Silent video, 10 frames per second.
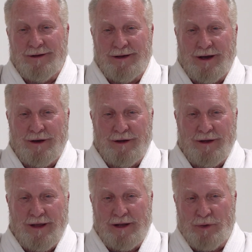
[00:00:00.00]
Yeah.
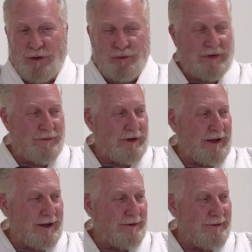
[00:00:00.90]
Anybody who's ever
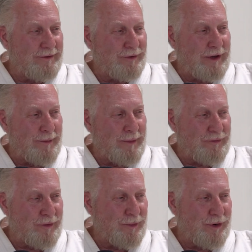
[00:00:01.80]
taken ukeme
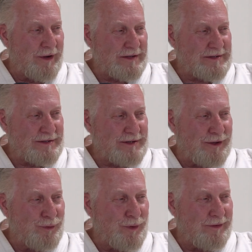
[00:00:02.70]
from Muriaz Sensei
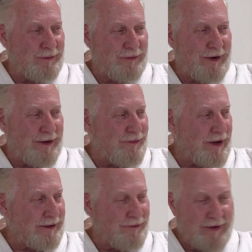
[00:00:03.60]
knew it was very
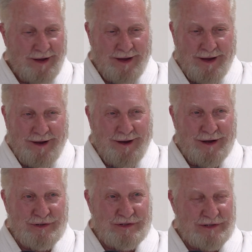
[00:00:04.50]
effective.
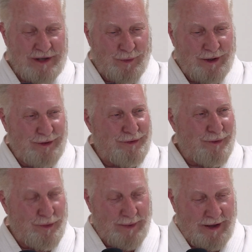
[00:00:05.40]
I used to say when he'd
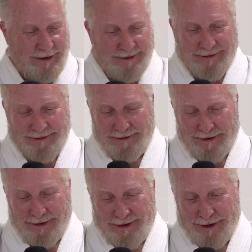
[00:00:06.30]
throw me
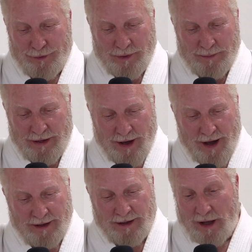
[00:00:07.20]
in Rimi
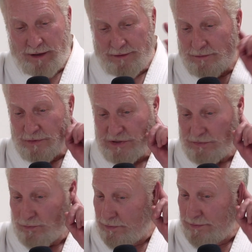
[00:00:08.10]
Nagi, and I was
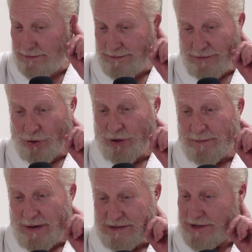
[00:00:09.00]

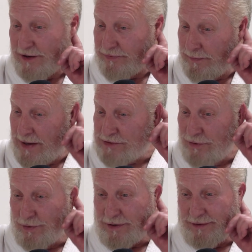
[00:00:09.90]
learning myself the
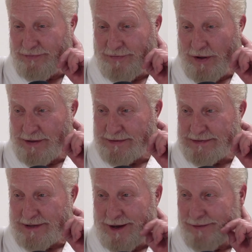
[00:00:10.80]
matsoka fall at the
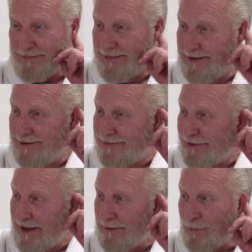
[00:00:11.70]
time
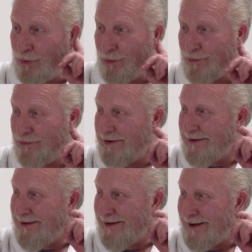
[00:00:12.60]
for that move,
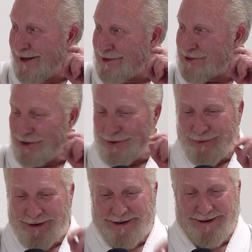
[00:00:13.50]
and
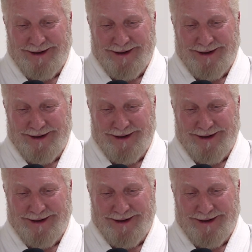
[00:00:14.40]
so